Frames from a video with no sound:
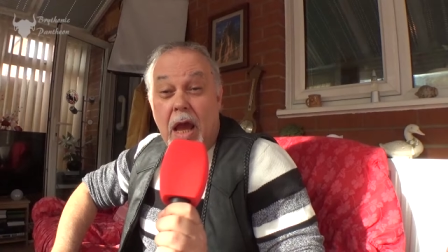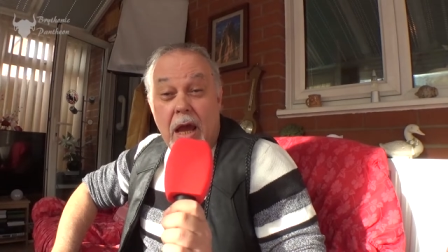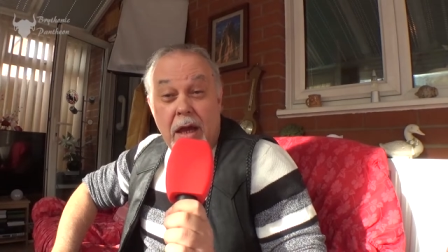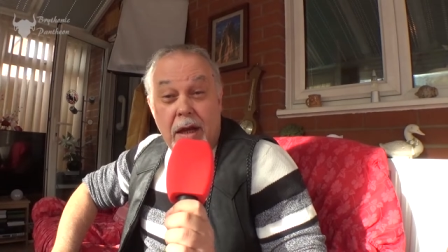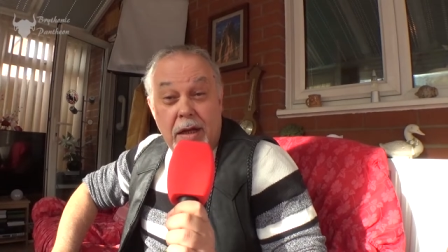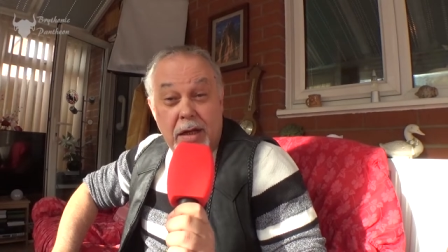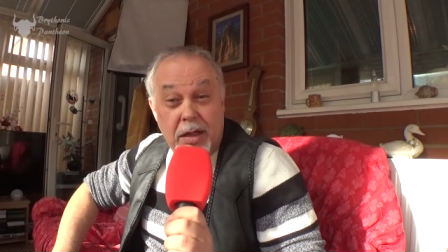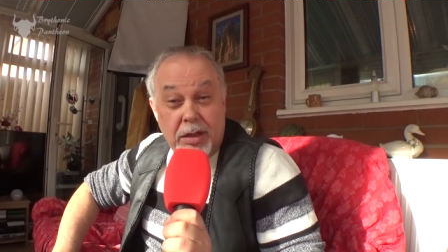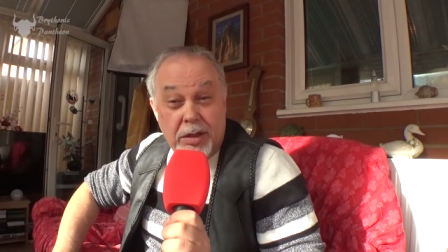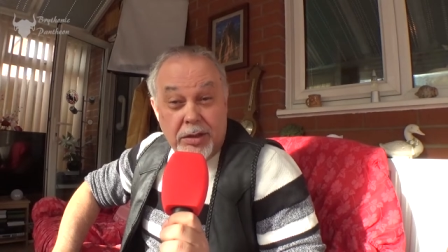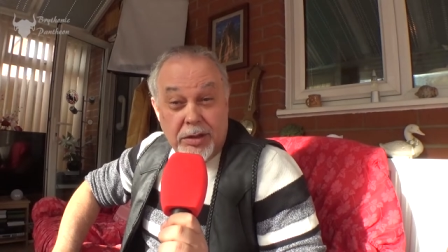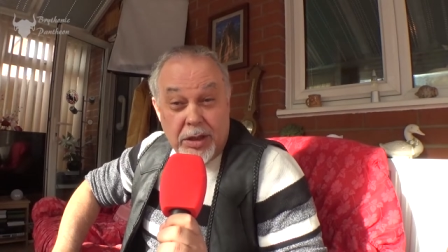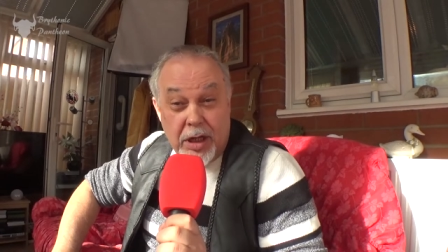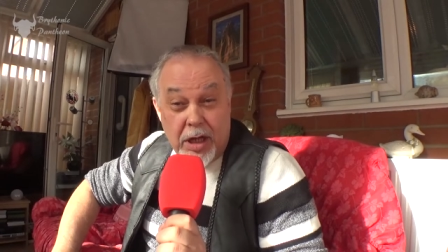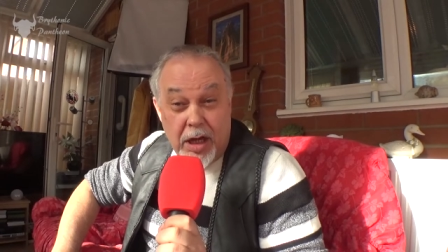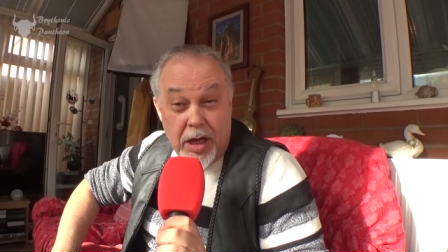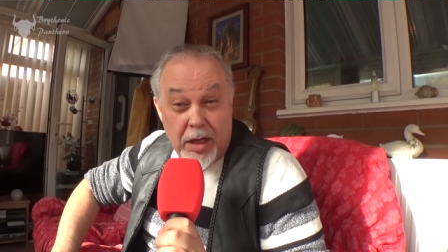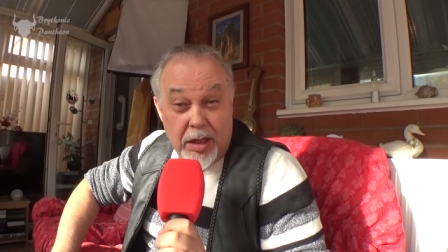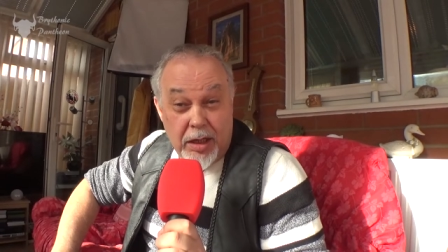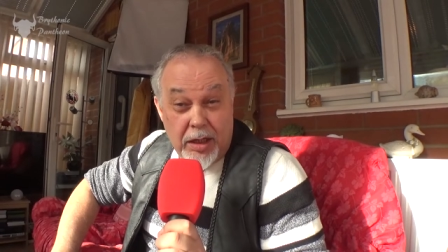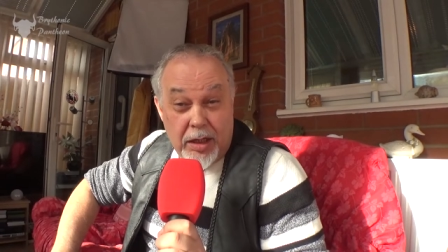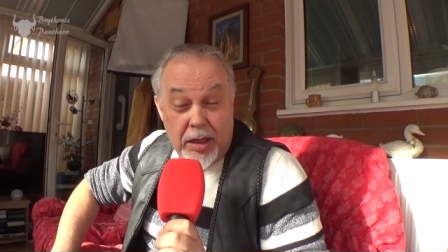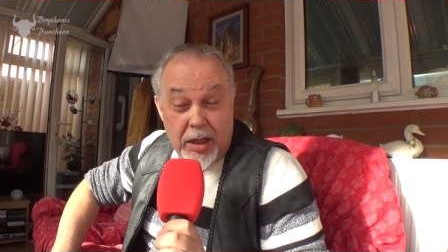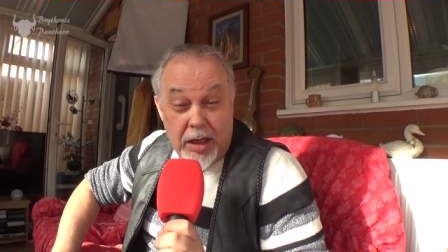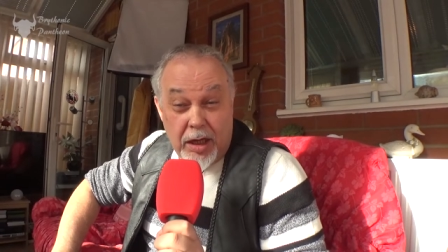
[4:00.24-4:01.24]
And as
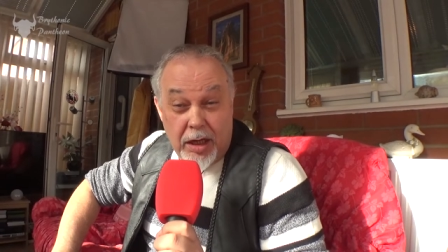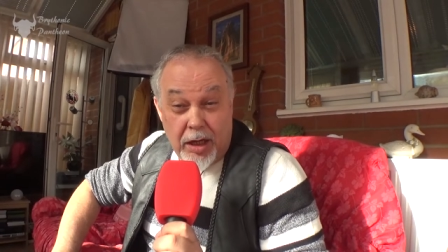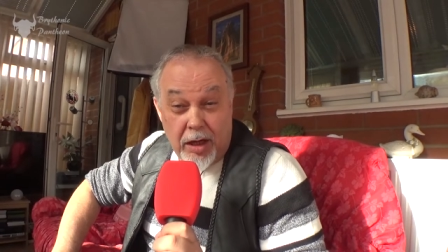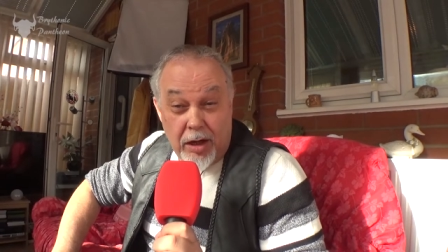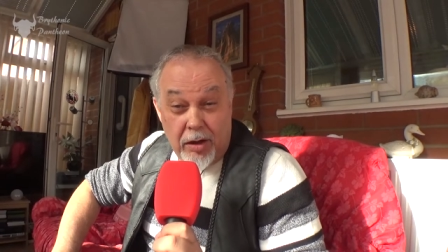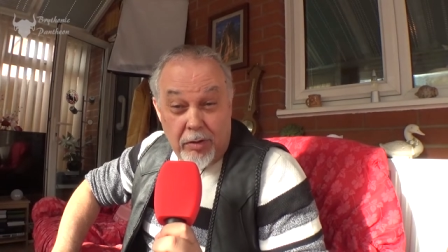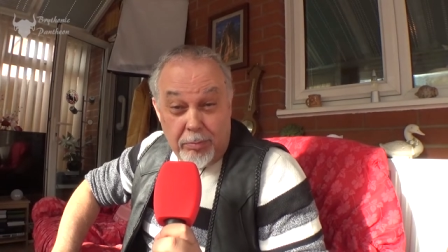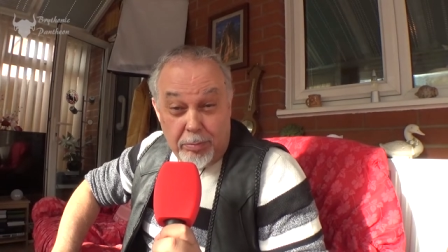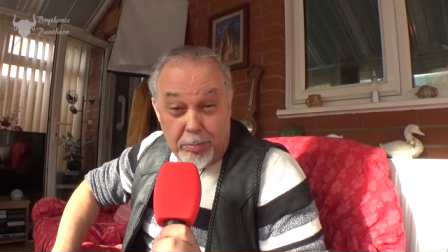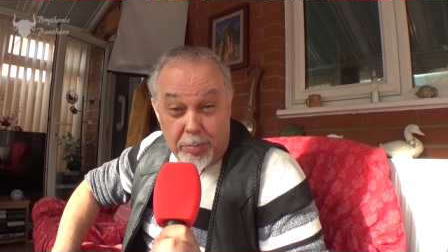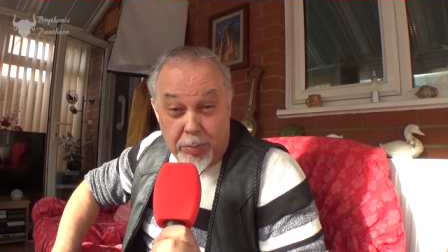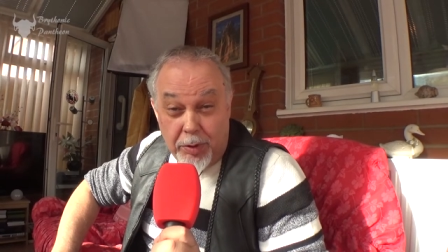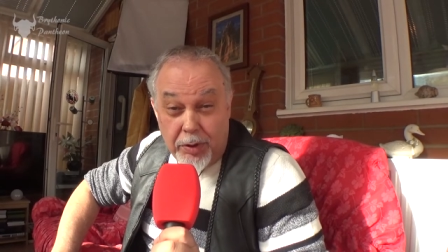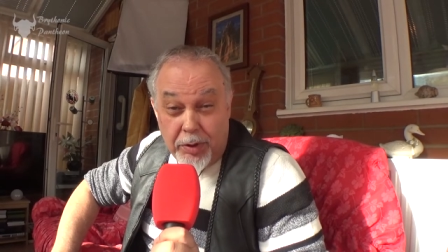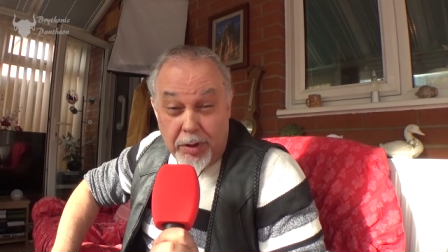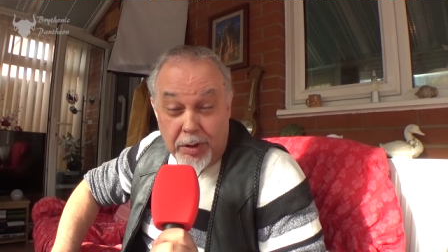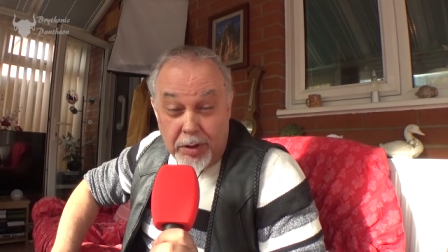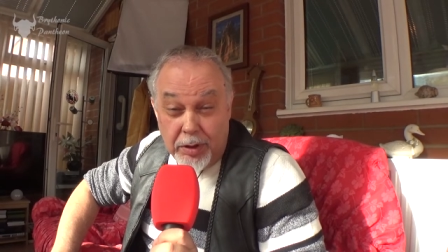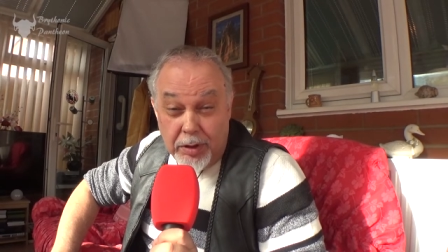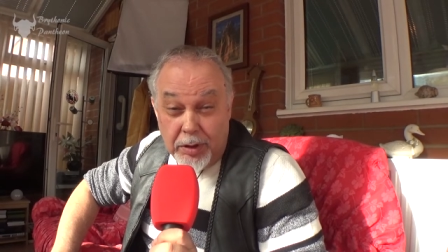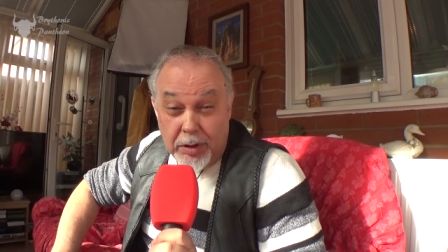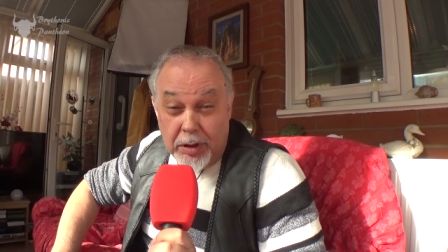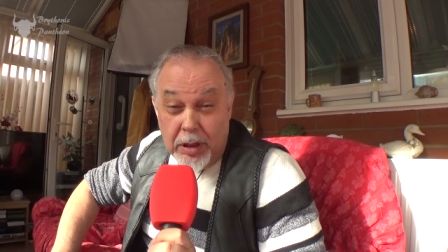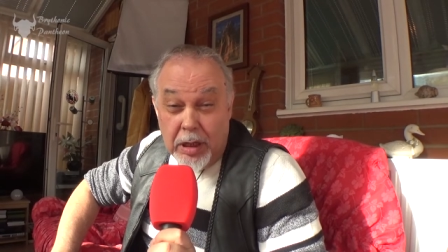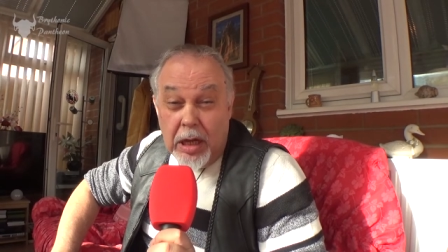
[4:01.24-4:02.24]
High King of
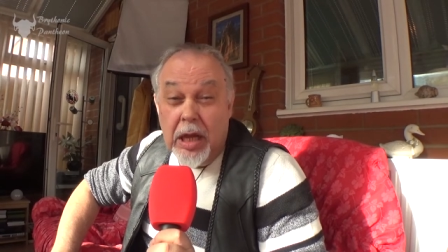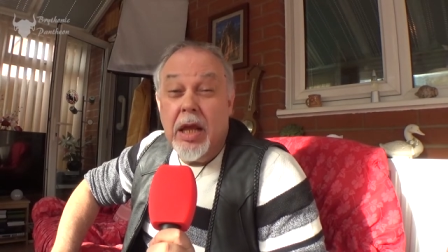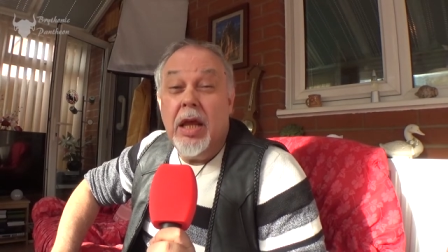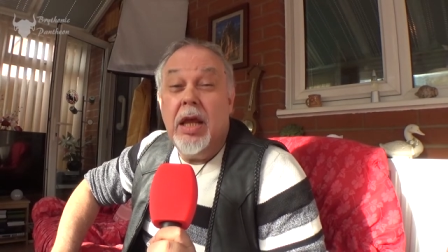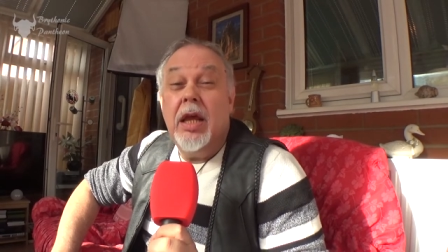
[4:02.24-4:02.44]
Britain,